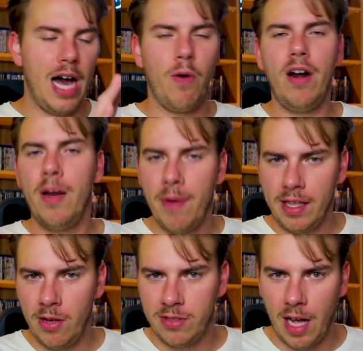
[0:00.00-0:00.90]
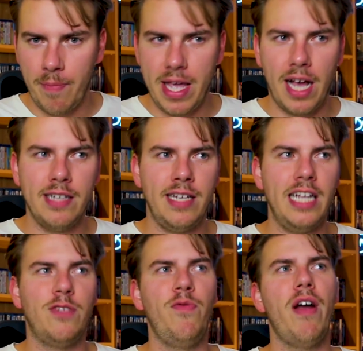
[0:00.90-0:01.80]
I wanted to bring those up because
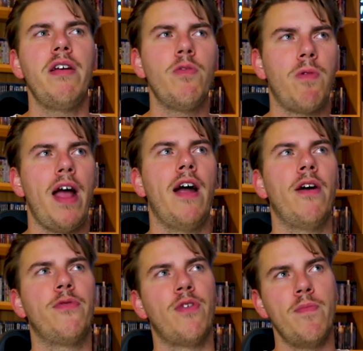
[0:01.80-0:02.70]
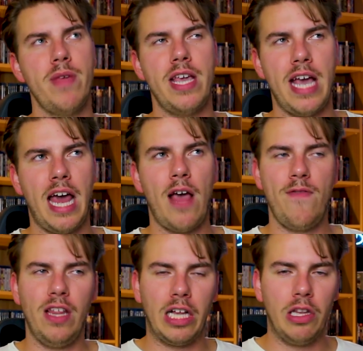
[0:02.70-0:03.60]
it's very rare for me, and I
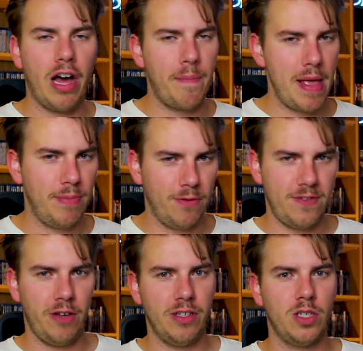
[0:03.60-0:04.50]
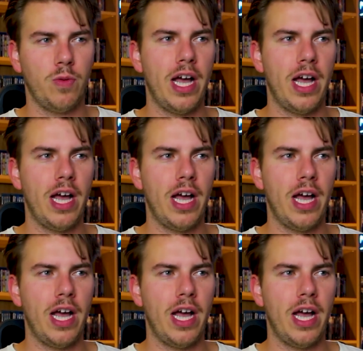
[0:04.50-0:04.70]
feel like a lot of people feel this